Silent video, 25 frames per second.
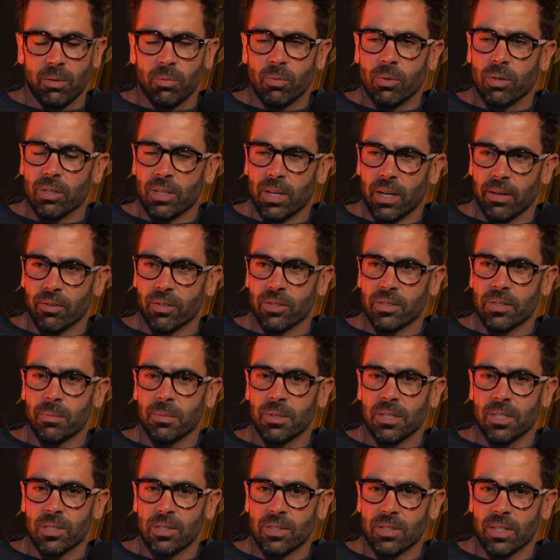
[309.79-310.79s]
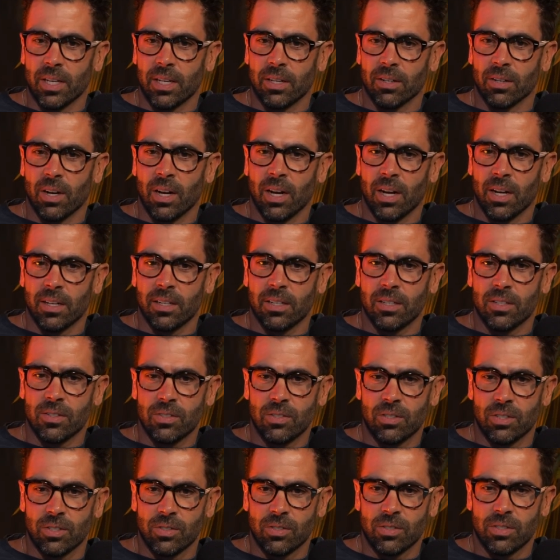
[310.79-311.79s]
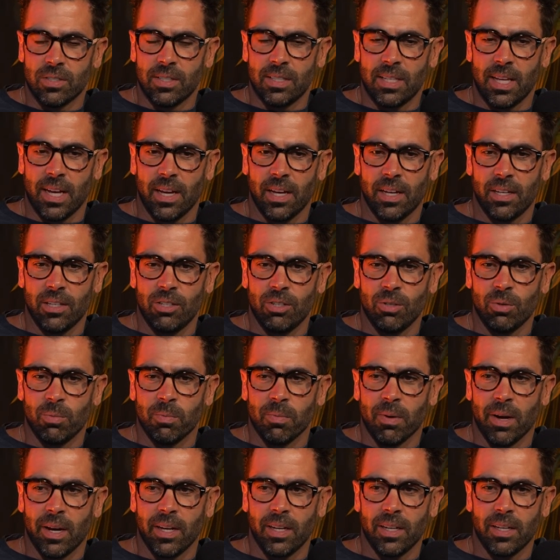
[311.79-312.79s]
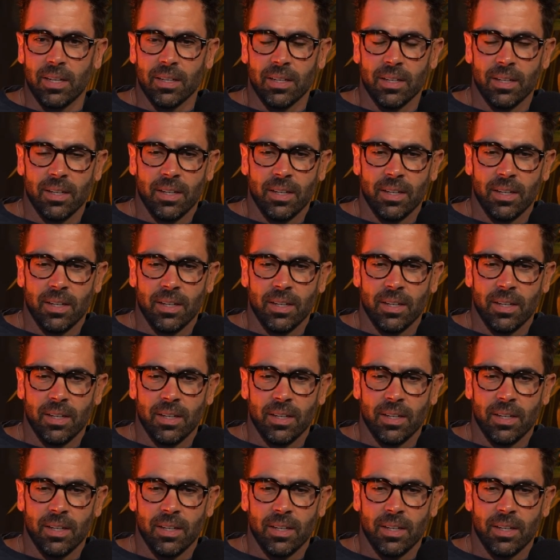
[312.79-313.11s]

and we'll cover some of this later on, is just that it might